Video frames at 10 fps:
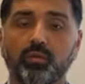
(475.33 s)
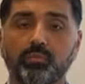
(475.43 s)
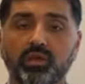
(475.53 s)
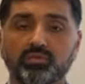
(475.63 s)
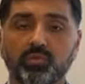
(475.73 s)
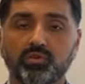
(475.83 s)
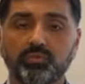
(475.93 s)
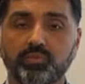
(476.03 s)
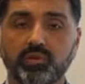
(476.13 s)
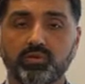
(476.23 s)
because most
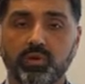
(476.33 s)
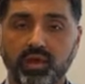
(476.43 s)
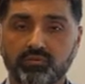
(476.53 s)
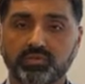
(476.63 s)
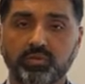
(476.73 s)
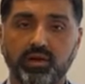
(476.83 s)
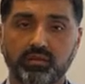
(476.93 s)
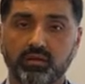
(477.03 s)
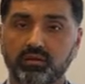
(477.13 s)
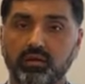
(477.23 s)
people who have a spot in
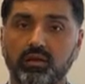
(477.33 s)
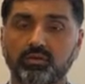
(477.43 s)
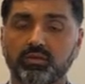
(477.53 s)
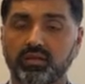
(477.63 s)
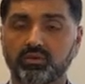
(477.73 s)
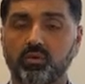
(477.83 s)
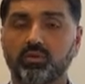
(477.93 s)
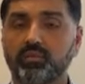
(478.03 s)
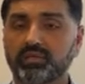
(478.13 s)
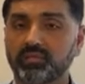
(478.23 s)
their lung, who get
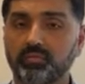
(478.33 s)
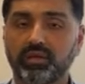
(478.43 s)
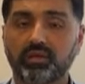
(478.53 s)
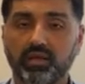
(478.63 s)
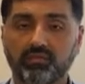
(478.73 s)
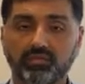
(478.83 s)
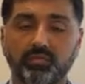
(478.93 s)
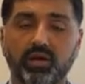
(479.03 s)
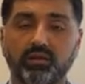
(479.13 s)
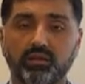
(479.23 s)
told by somebody they have a
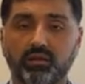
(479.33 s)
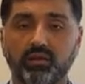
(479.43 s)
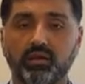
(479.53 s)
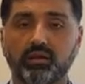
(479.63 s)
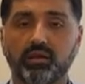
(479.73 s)
spot in their lung,